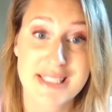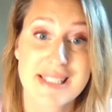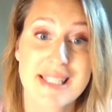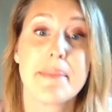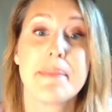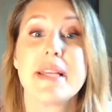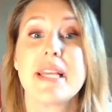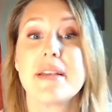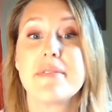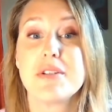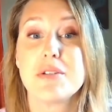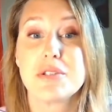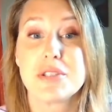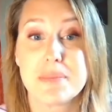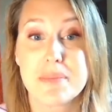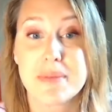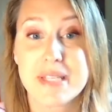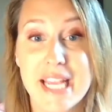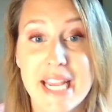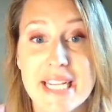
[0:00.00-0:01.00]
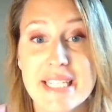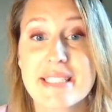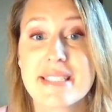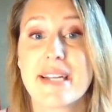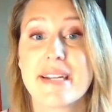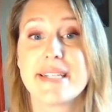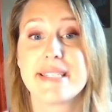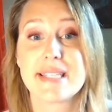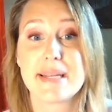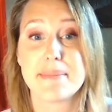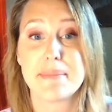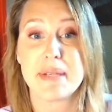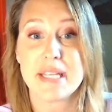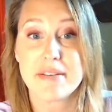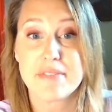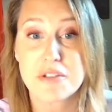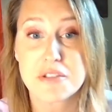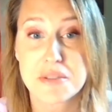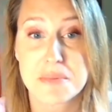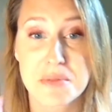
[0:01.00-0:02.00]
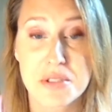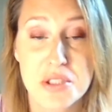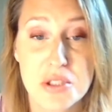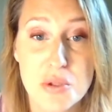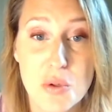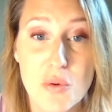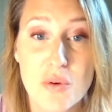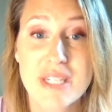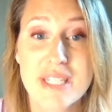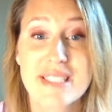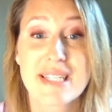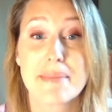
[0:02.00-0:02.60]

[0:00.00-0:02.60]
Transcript: Let me give you some case studies. Let me give you some stories.